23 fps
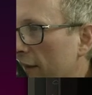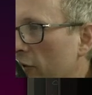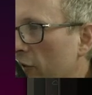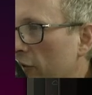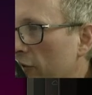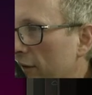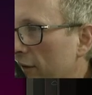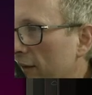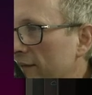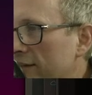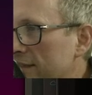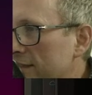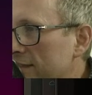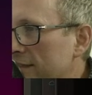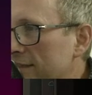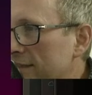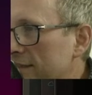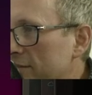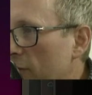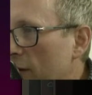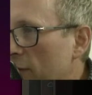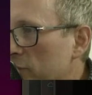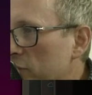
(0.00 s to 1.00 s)
on at this
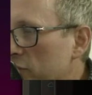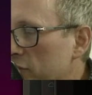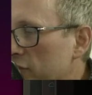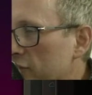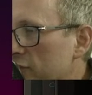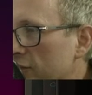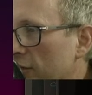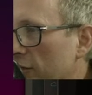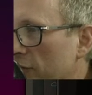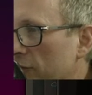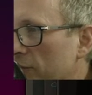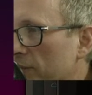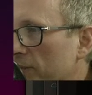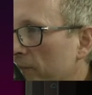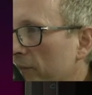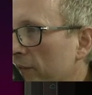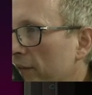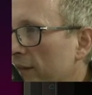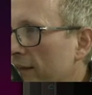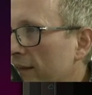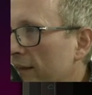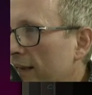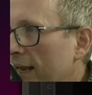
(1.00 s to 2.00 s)
disruption zone
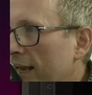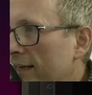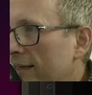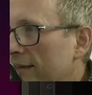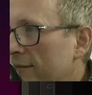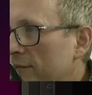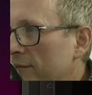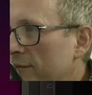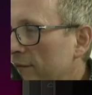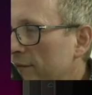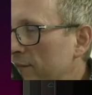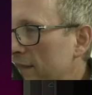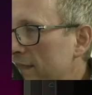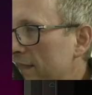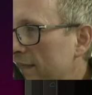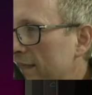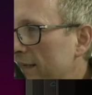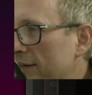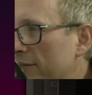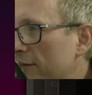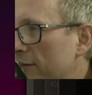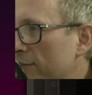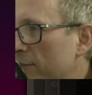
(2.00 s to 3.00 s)
and
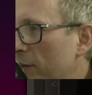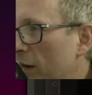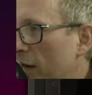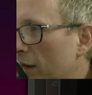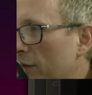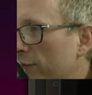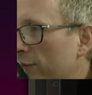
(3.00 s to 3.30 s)
material might